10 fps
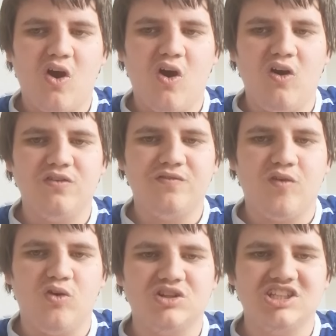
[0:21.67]
on
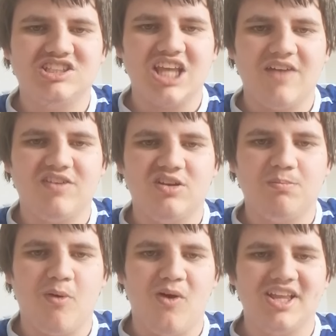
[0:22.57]

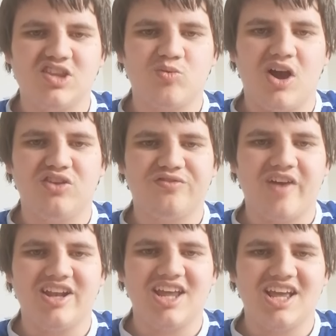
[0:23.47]
47 points, whilst
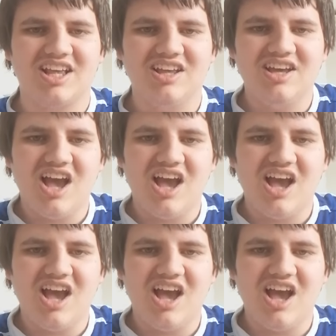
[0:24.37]
Reading